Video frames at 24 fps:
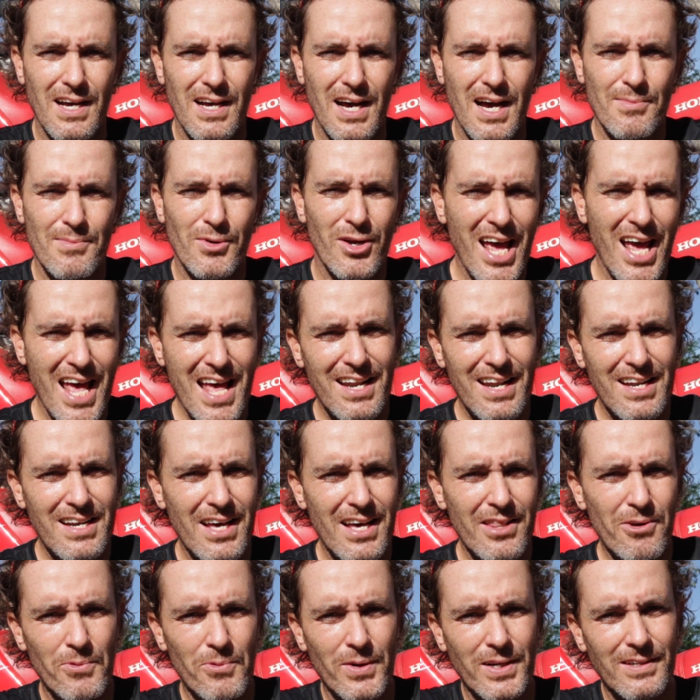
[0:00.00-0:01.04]
I'm going to add
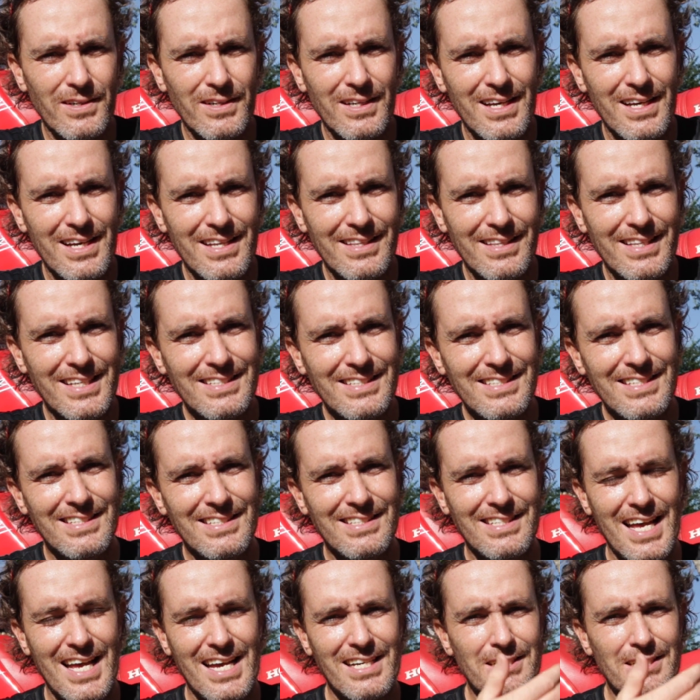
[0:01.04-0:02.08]
another one, and this
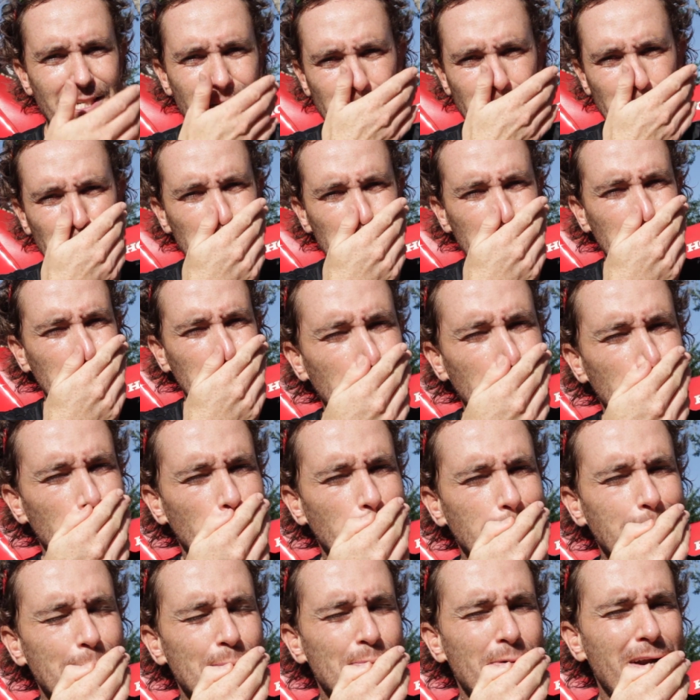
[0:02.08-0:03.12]
is actually a
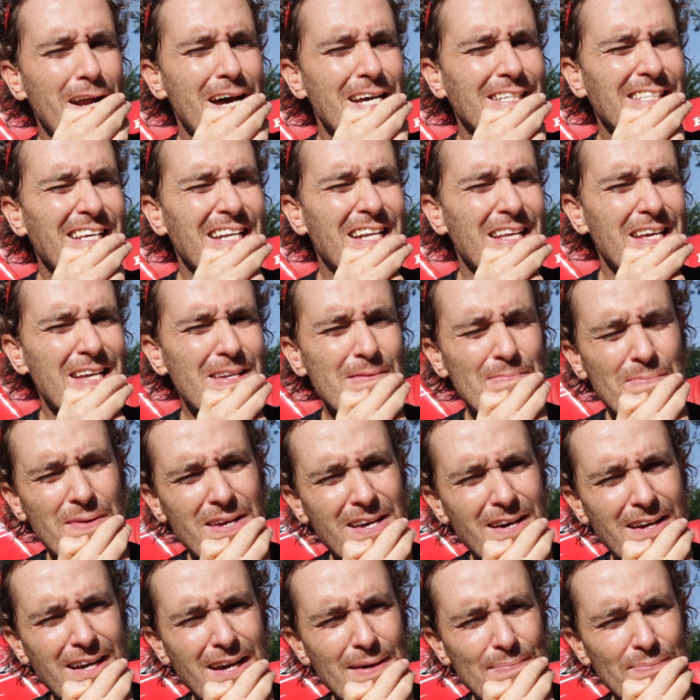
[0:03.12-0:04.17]
surprise that hit me
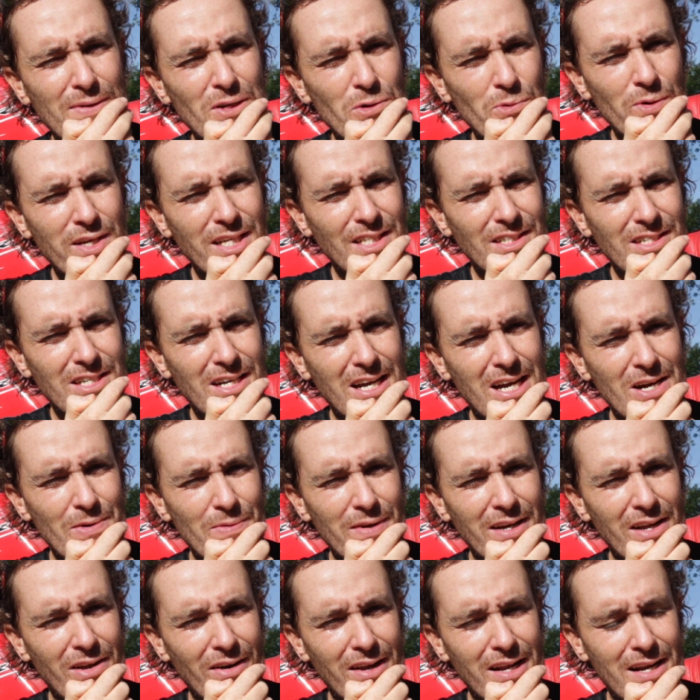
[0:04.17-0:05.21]
a couple of weeks ago
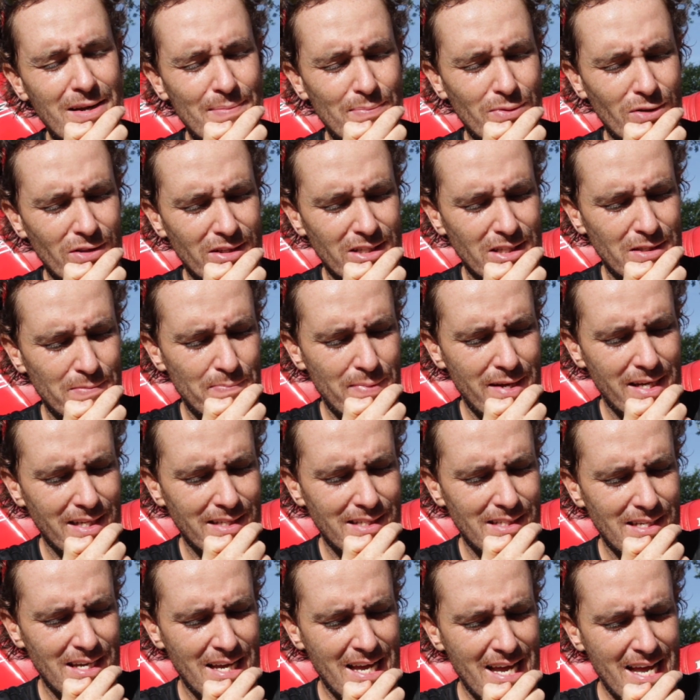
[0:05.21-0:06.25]
when I read up on the
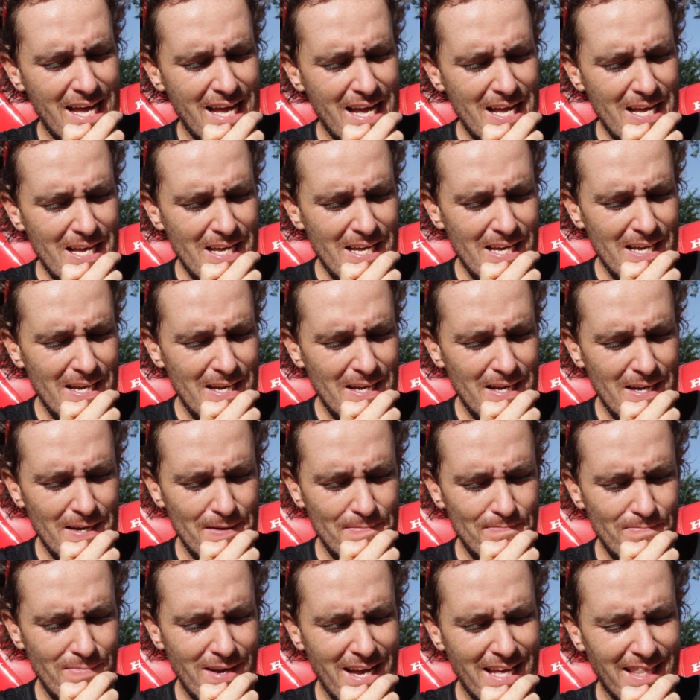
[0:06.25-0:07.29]
specs.
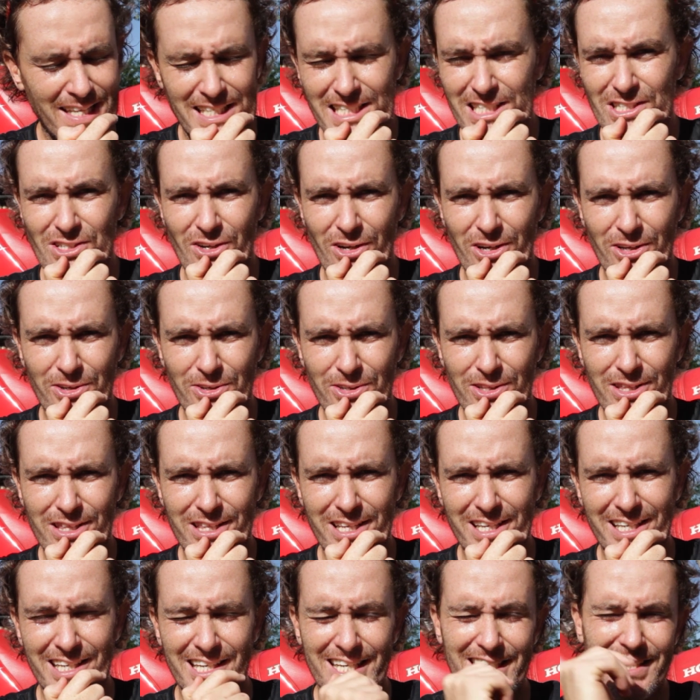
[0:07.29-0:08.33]
And this is not a good
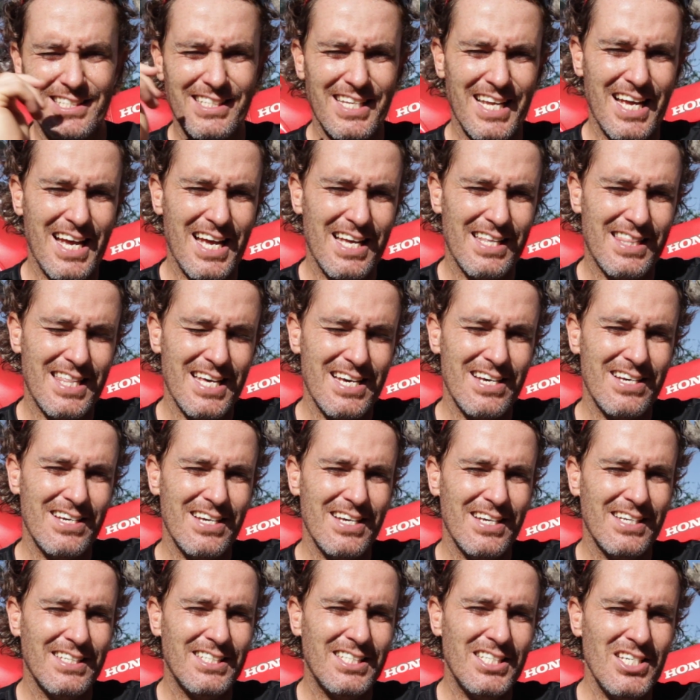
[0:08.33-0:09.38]
thing. It's the
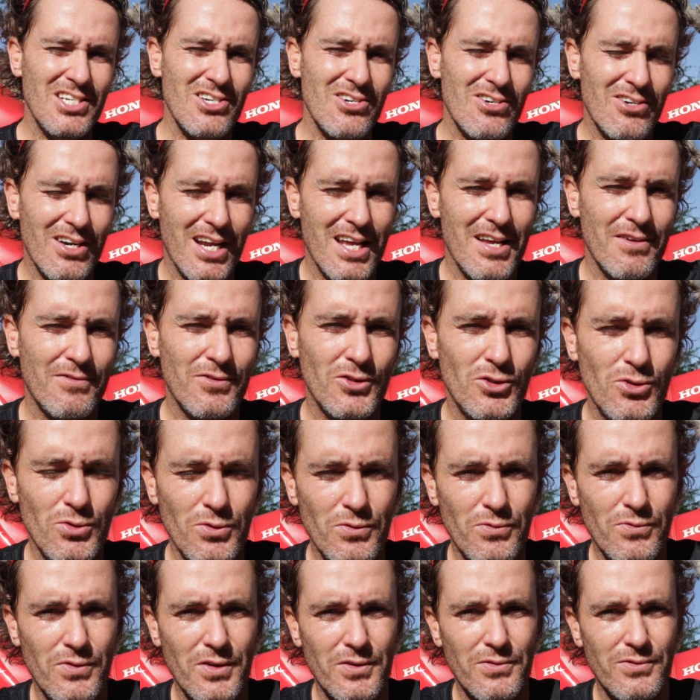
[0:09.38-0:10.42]

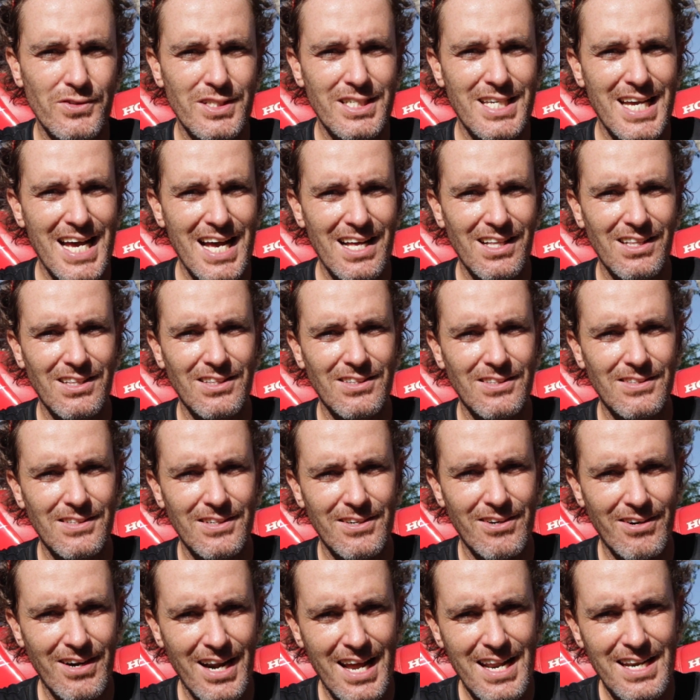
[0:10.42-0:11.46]

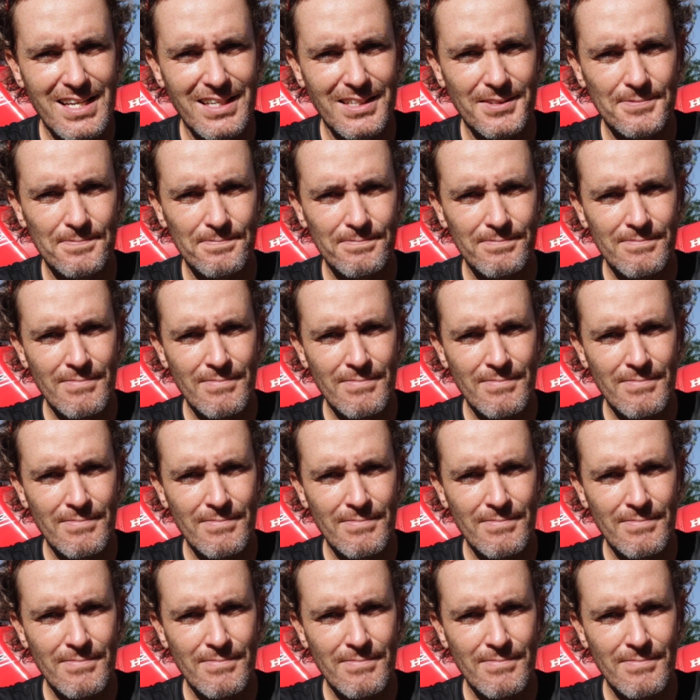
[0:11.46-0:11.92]
CRF250L Rally.